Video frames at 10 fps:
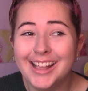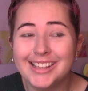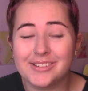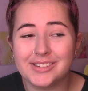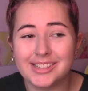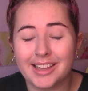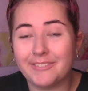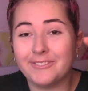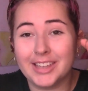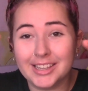so we're just
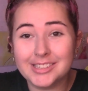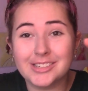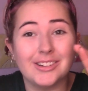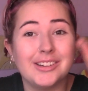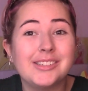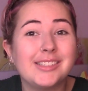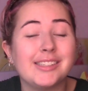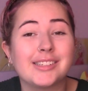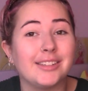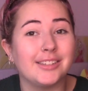like fingers crossed
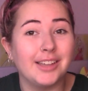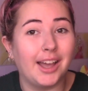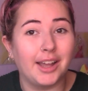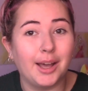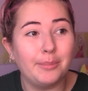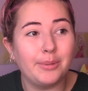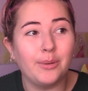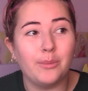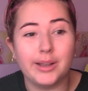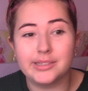it's going to turn up
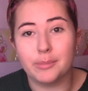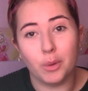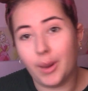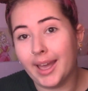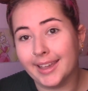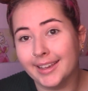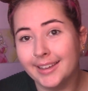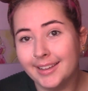whilst I'm away.